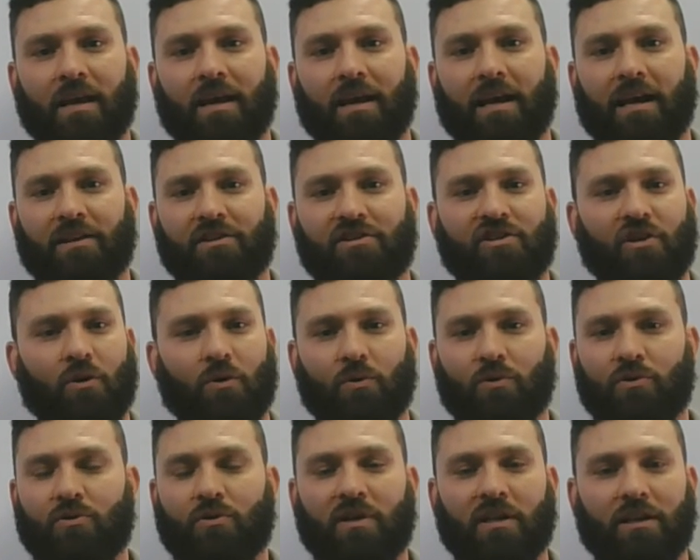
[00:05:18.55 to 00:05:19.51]
And so
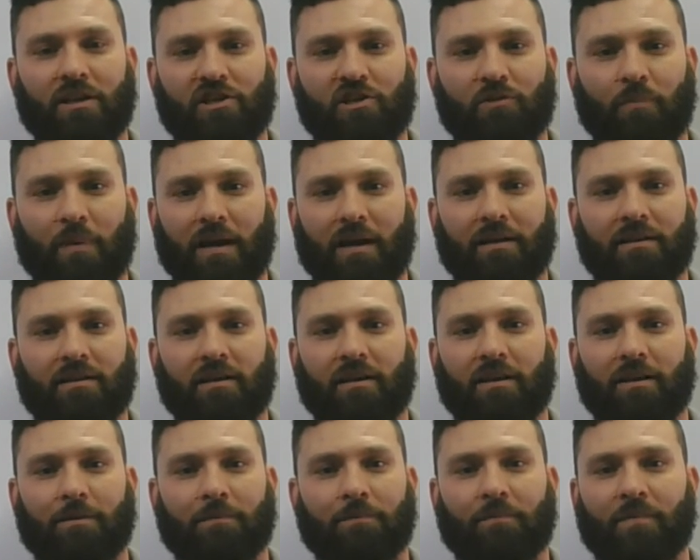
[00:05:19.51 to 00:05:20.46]
you can expect
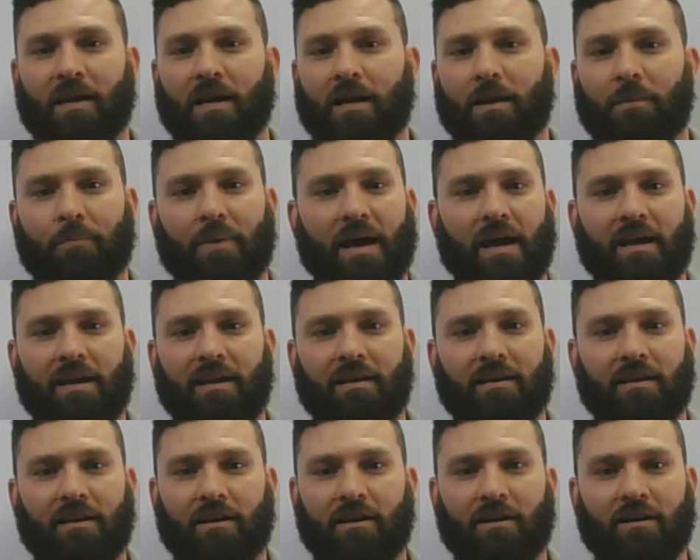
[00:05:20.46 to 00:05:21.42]

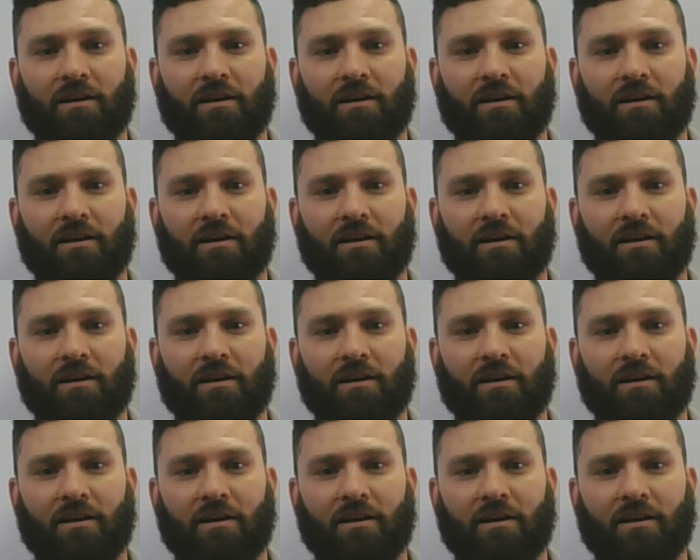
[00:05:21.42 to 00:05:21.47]
pay